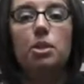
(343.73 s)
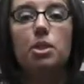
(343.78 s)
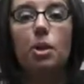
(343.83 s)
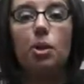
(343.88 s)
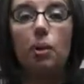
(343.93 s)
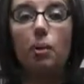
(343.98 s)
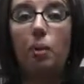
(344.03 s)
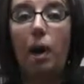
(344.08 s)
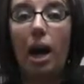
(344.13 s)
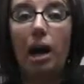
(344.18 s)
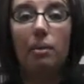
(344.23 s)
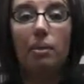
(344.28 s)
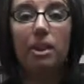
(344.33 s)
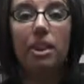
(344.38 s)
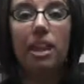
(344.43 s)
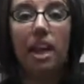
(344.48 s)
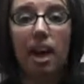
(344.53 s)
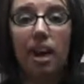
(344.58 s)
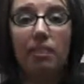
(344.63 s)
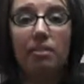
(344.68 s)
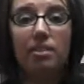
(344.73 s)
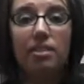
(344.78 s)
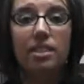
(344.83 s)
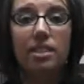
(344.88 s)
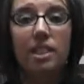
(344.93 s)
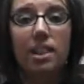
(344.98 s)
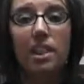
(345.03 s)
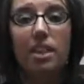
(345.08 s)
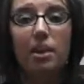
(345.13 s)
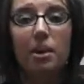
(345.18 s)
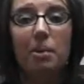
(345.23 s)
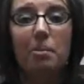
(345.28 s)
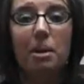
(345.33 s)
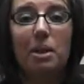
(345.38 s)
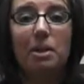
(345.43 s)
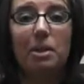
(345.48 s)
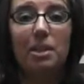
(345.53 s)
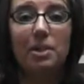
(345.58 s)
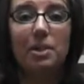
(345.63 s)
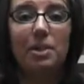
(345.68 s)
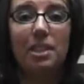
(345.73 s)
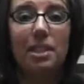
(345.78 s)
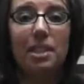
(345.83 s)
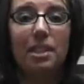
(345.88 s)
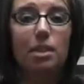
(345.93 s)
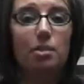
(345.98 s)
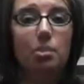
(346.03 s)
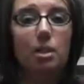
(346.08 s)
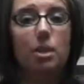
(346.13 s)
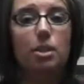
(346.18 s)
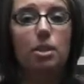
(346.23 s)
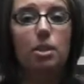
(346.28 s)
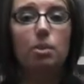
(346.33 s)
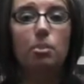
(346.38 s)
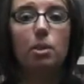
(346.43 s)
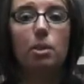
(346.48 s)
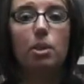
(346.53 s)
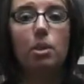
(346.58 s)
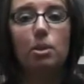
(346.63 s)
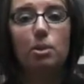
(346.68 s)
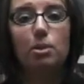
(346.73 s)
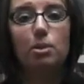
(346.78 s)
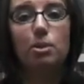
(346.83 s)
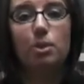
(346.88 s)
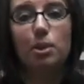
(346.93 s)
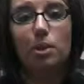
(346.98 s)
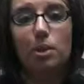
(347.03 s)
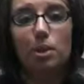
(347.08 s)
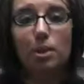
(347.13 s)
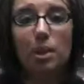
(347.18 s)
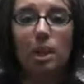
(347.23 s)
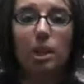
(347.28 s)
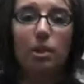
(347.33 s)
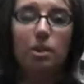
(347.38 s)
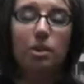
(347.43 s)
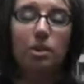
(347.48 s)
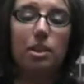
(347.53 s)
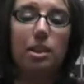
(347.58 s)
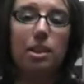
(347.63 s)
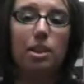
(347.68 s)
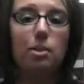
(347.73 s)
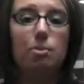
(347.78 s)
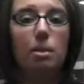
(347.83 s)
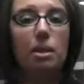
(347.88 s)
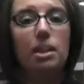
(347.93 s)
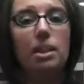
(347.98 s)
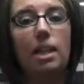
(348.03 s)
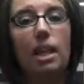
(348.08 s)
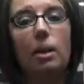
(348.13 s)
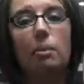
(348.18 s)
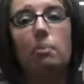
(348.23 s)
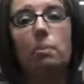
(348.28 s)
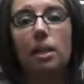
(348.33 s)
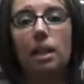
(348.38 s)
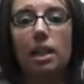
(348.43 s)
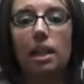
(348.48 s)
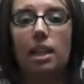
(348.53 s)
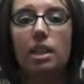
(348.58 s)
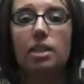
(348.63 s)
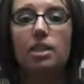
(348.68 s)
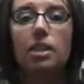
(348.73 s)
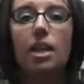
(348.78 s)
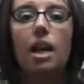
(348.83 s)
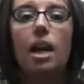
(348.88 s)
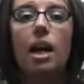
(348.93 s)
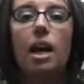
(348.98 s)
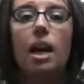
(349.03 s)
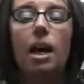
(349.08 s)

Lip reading: So I would love to hear about your teen spaces, what you do in your teen space, how big it is,